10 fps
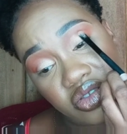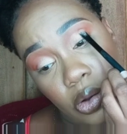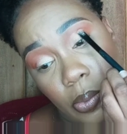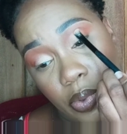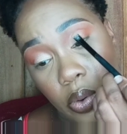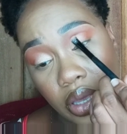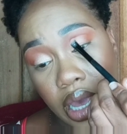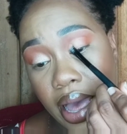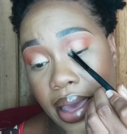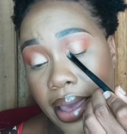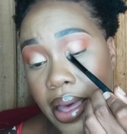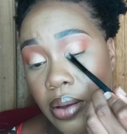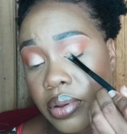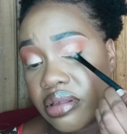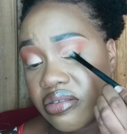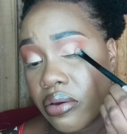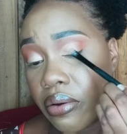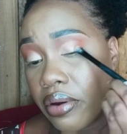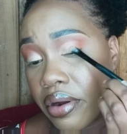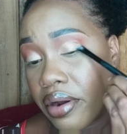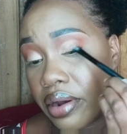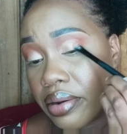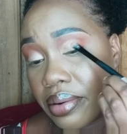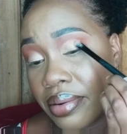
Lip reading: don't poke your eye out, it's gonna hurt.